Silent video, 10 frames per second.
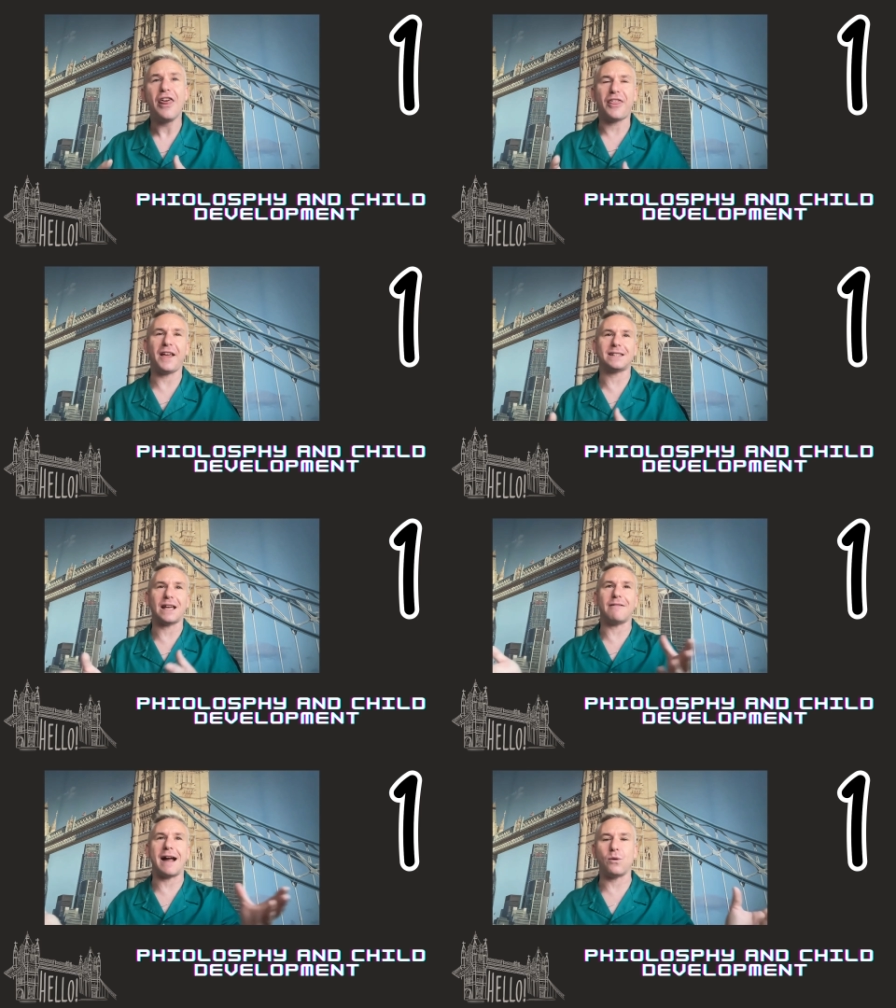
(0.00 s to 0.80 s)
things
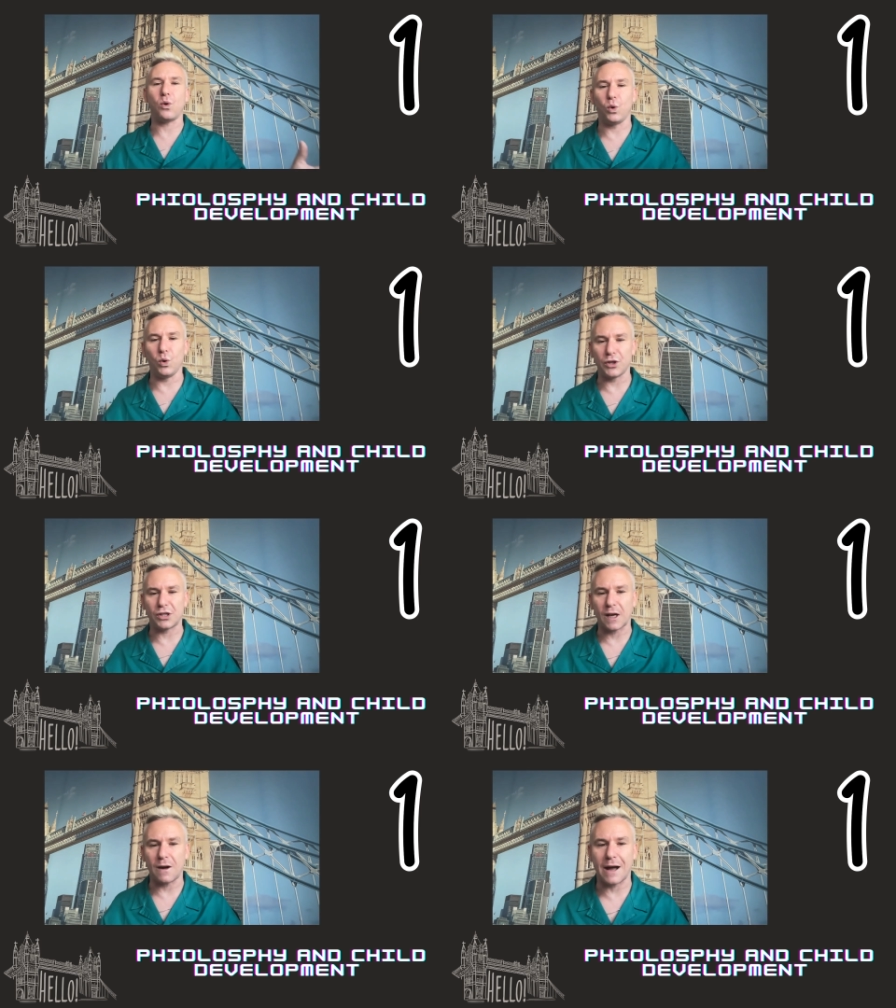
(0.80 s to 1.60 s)
that are out all the
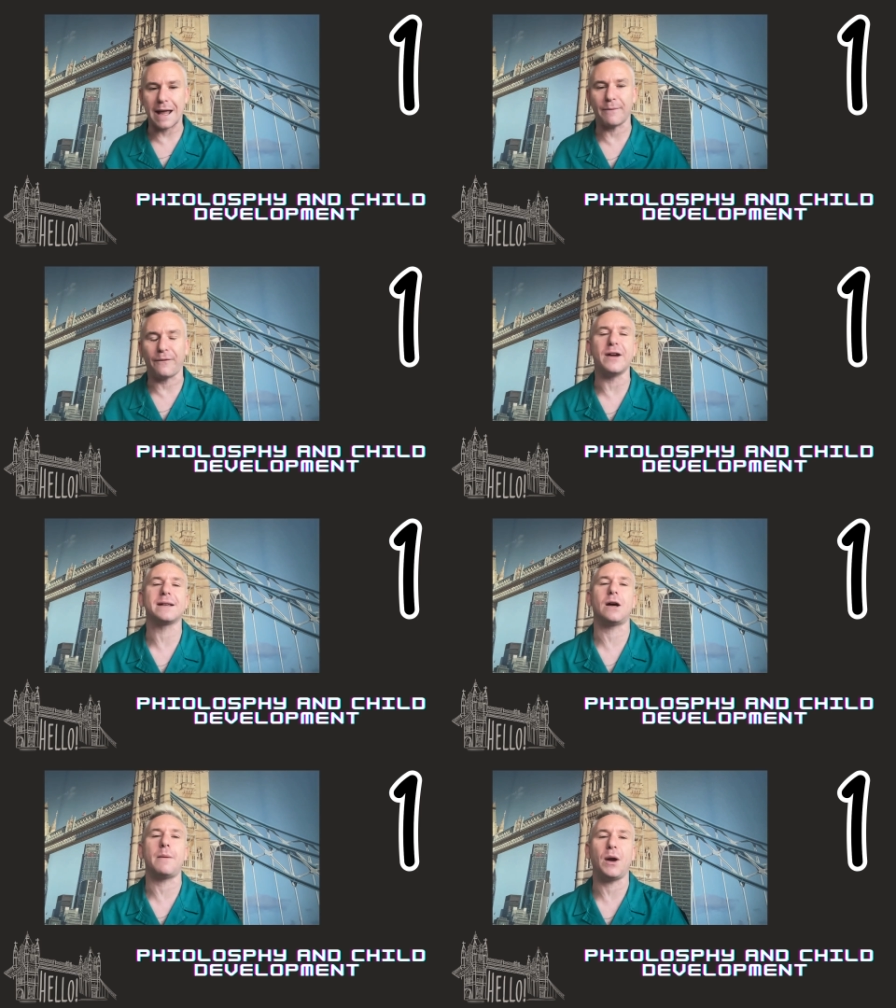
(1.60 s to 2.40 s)
time, for
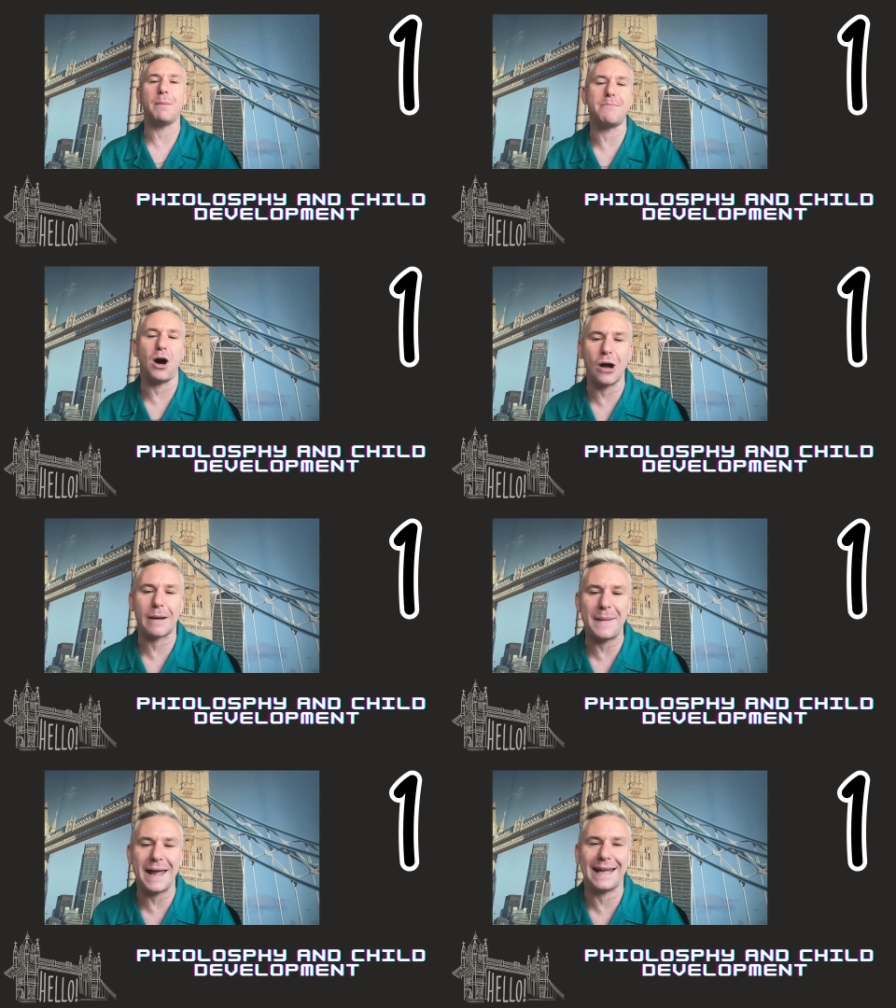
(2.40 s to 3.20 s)
example, a mark
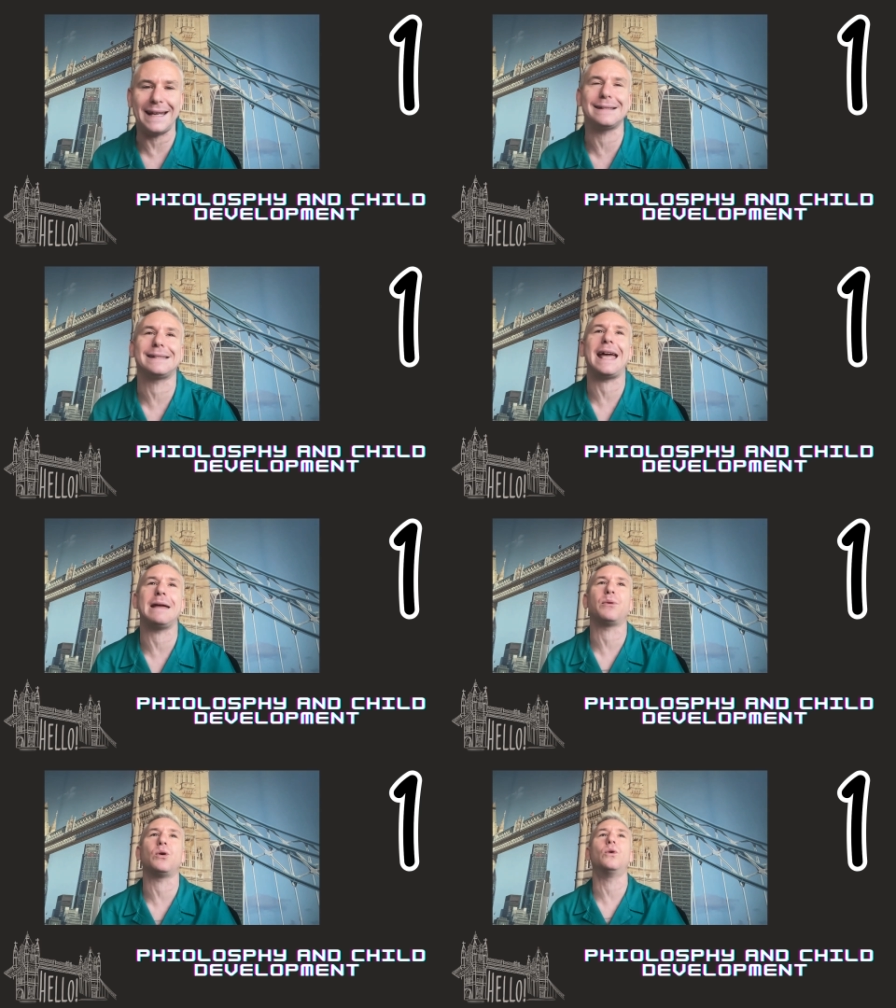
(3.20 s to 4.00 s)
making
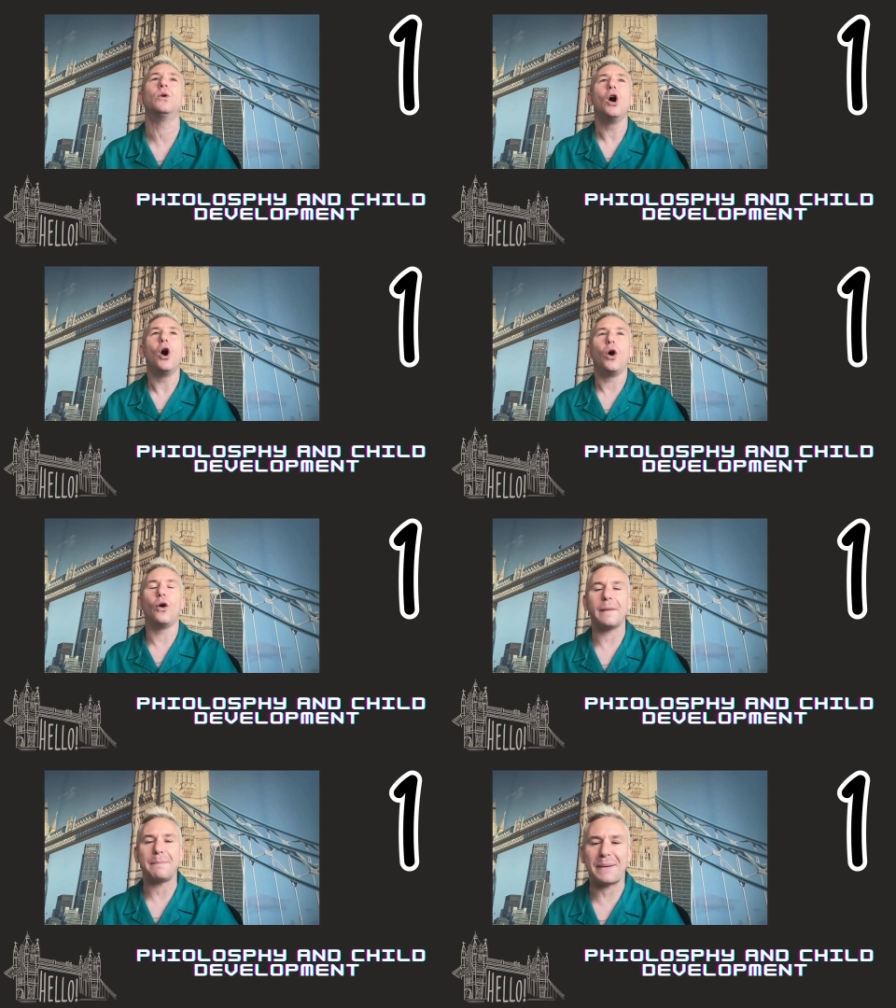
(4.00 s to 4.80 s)
table
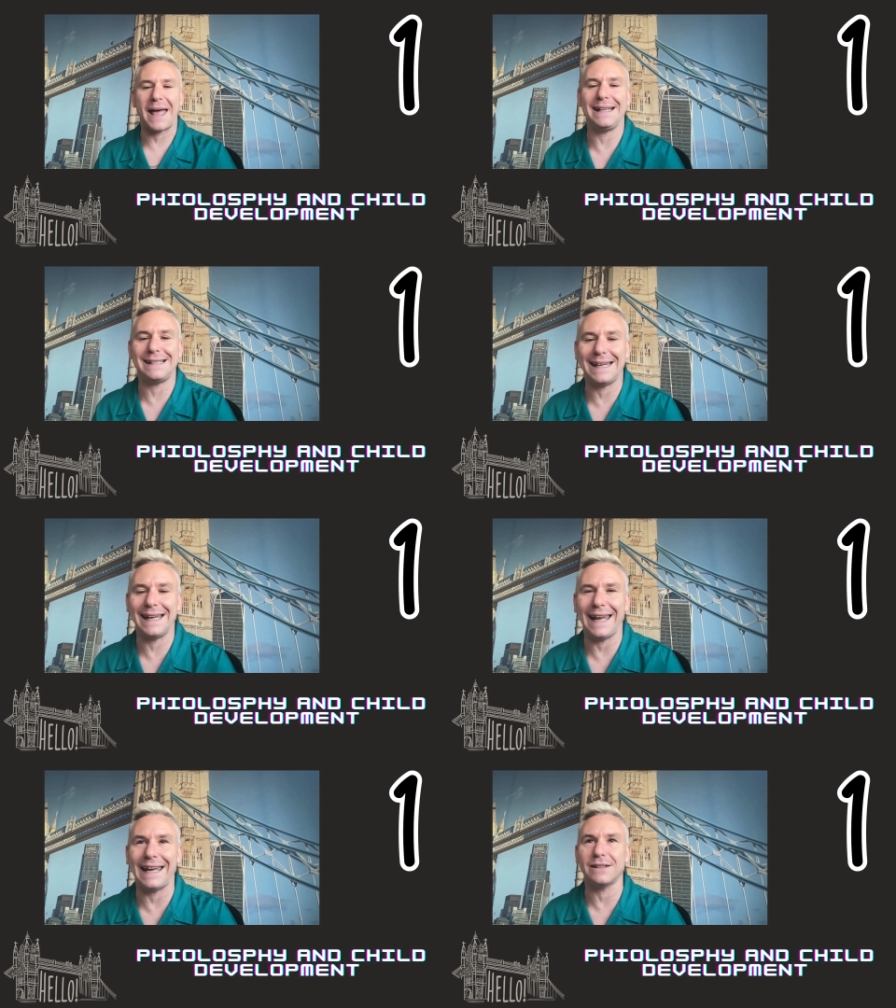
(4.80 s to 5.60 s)
or a
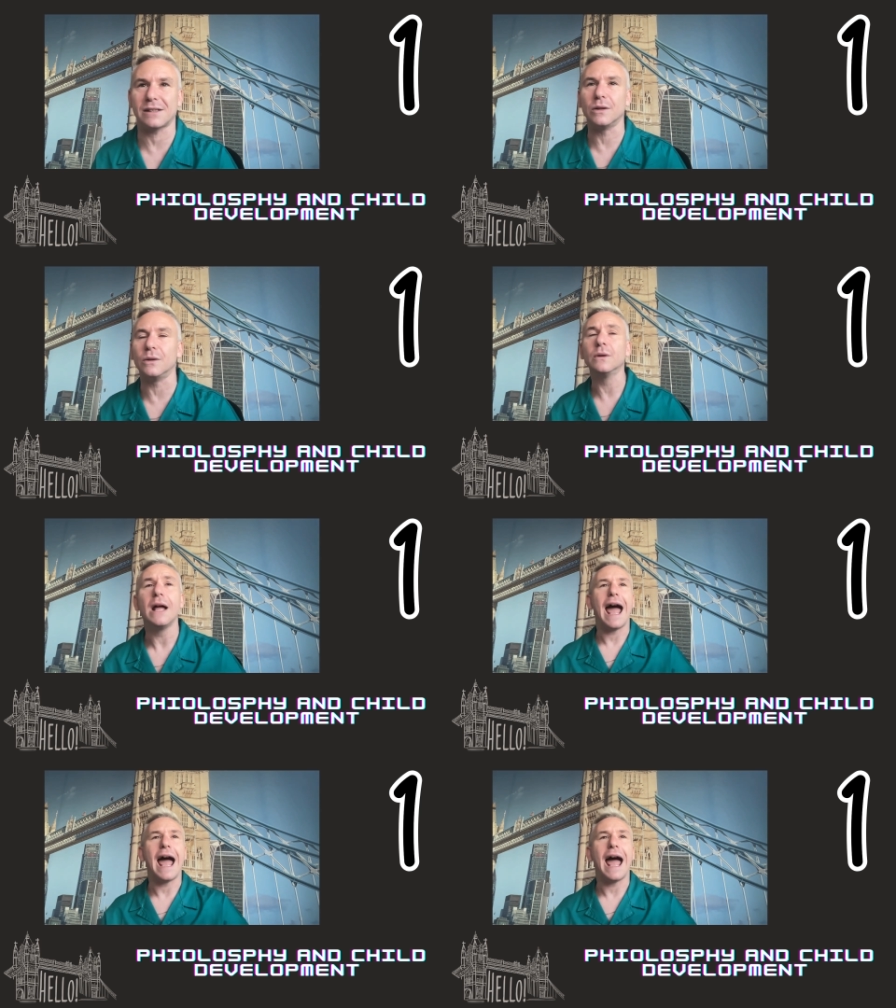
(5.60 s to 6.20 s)
painting easel.